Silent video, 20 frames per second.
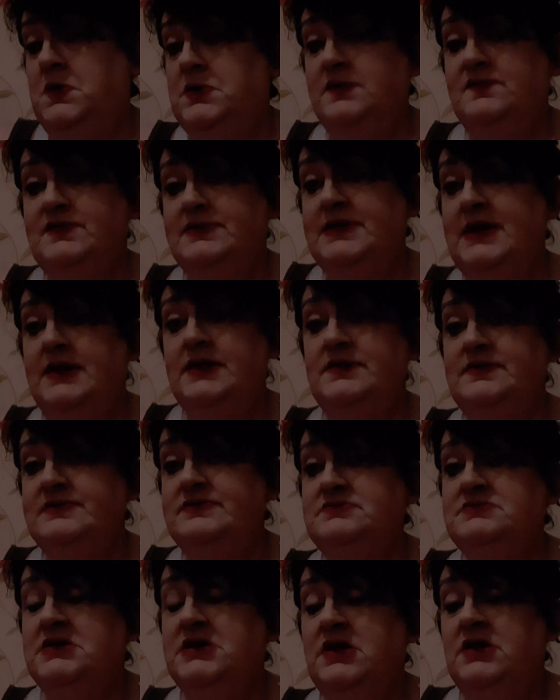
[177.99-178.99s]
If it had
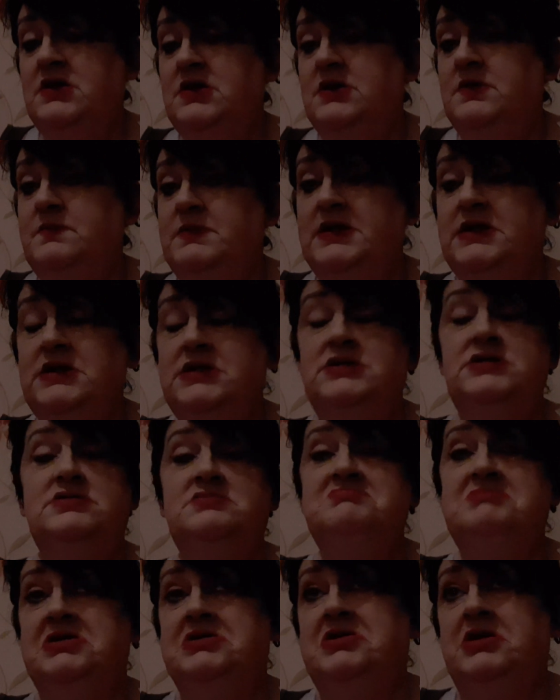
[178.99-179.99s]
being
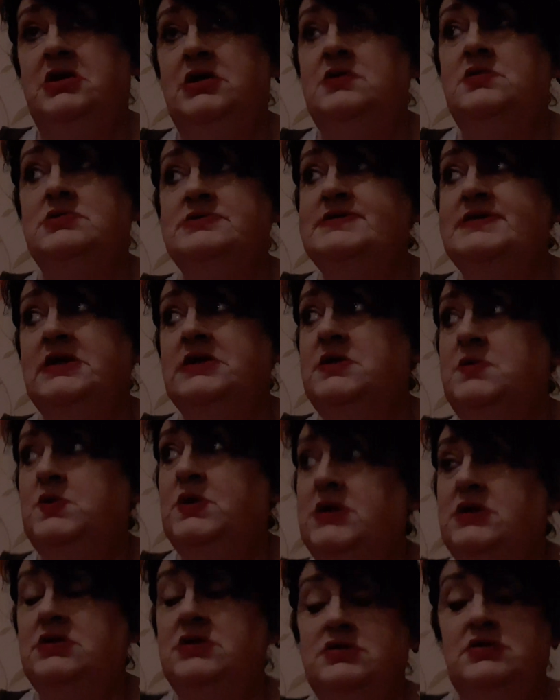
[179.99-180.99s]
in a house, say,
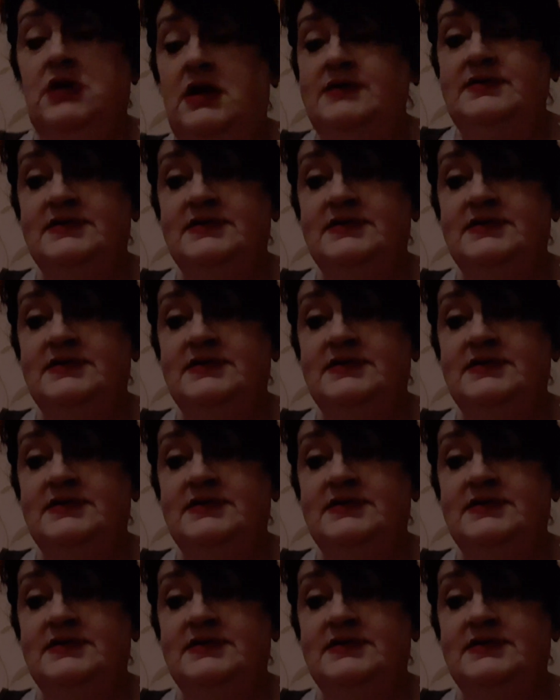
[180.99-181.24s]
where I